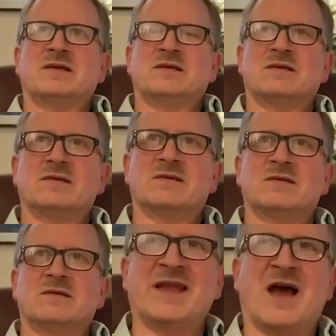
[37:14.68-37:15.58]
And
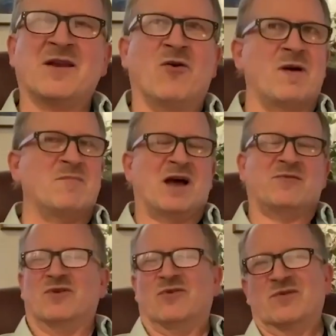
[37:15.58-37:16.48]
I know I'm not the
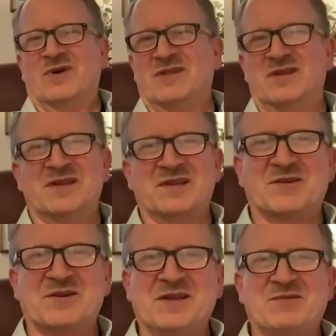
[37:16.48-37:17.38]
only one that
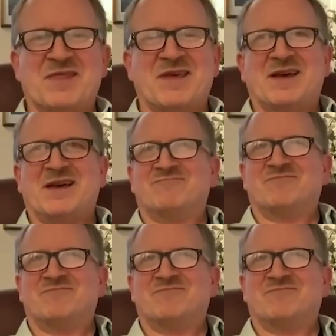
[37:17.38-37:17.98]
disagrees with that.